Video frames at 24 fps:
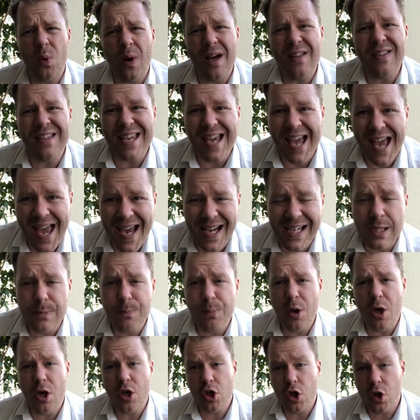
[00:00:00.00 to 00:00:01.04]
you are the
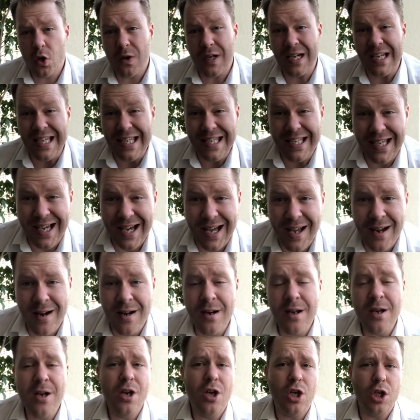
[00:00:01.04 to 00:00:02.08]
expert, you're a
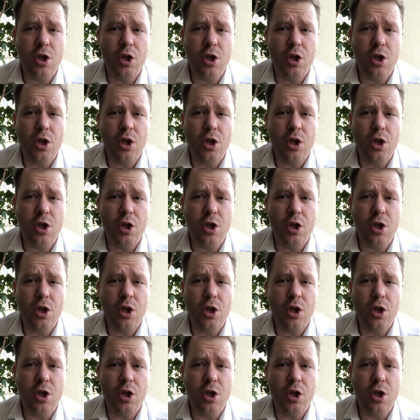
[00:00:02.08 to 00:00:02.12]
gun,